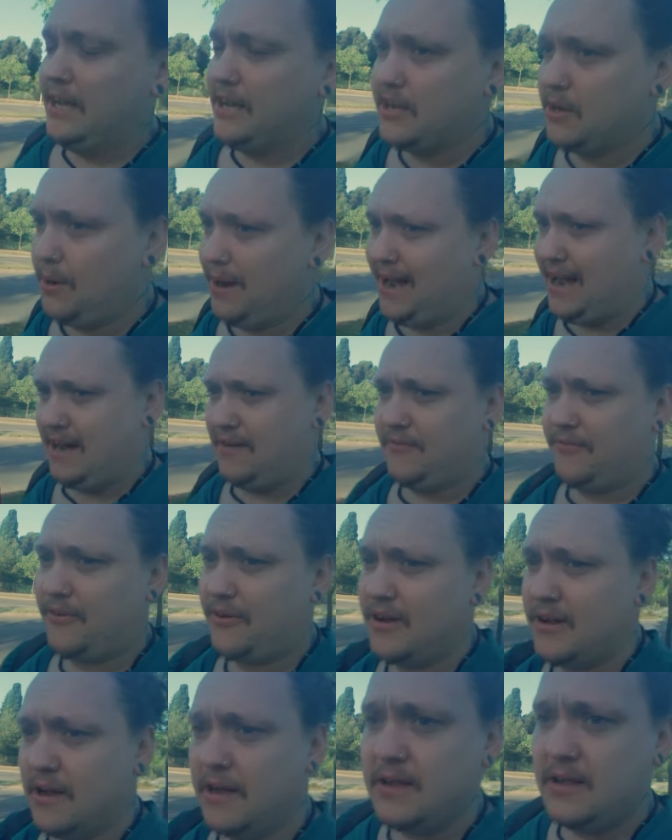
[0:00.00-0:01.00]
you'll have
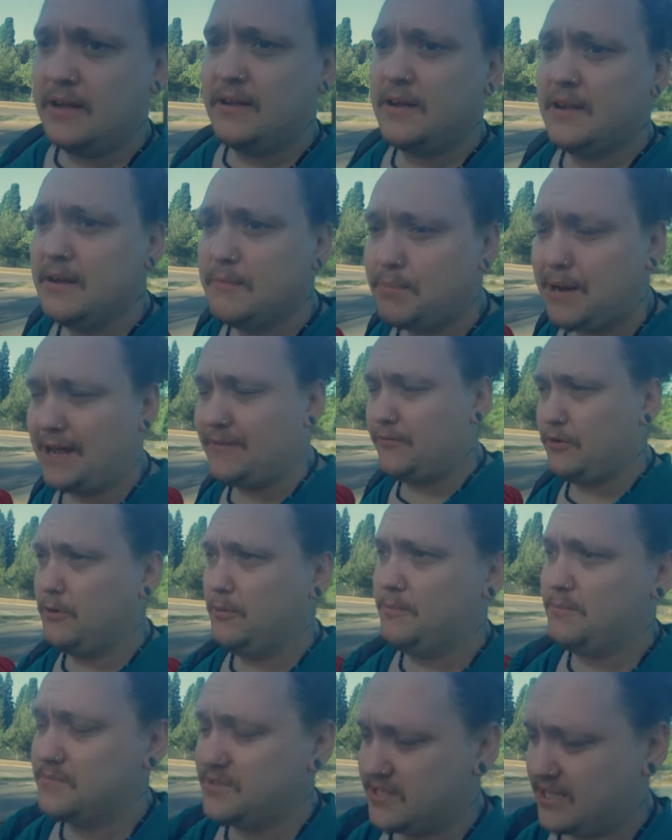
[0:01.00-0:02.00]

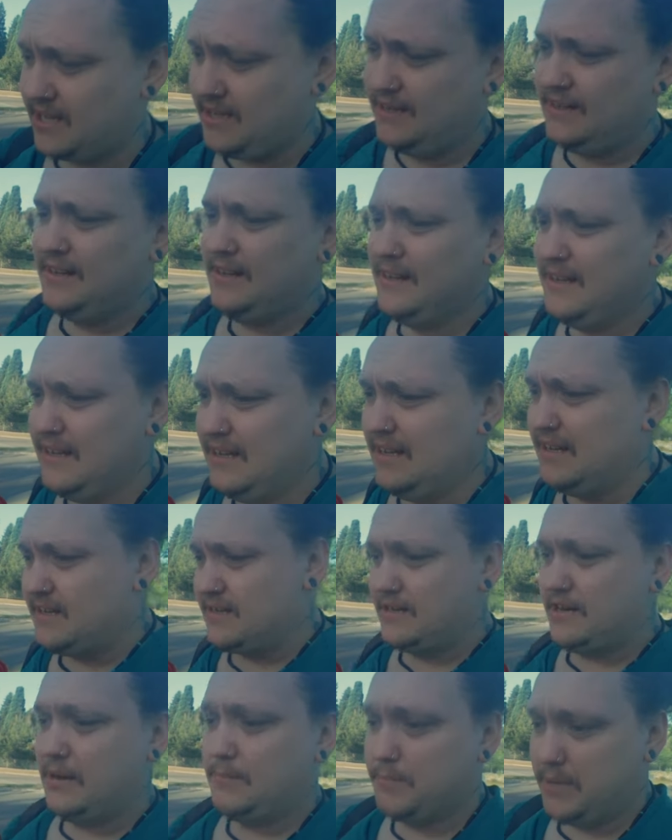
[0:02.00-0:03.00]
platforms
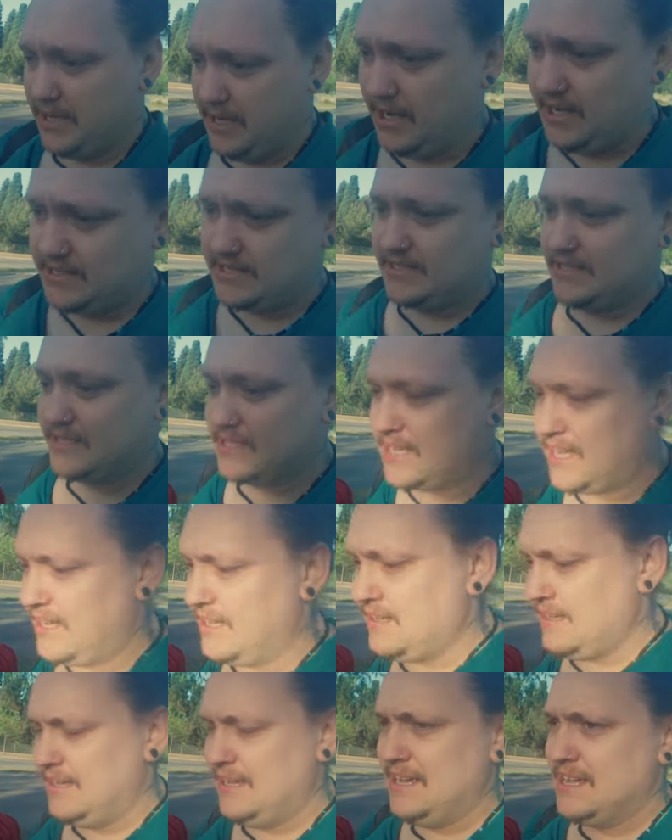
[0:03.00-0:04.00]
numbered and
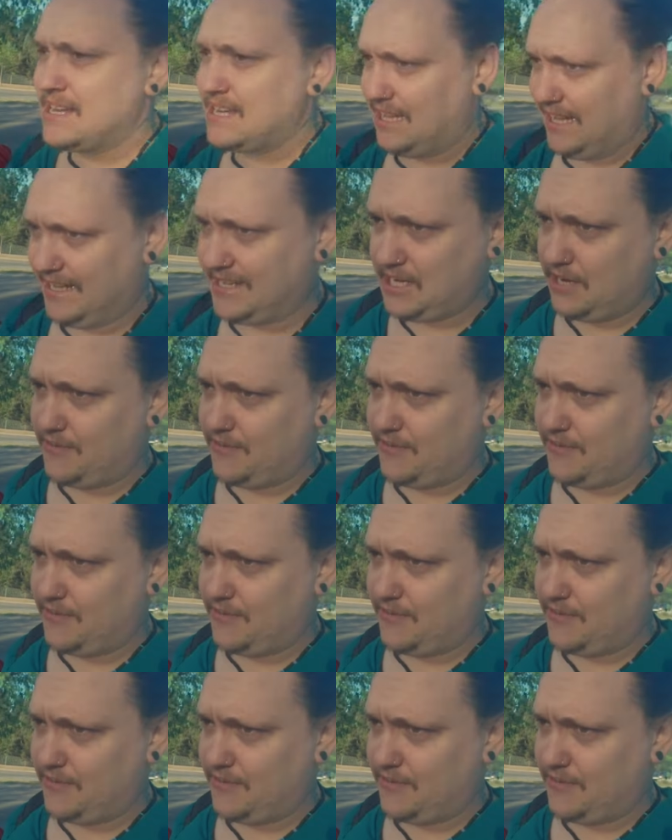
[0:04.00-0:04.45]
clear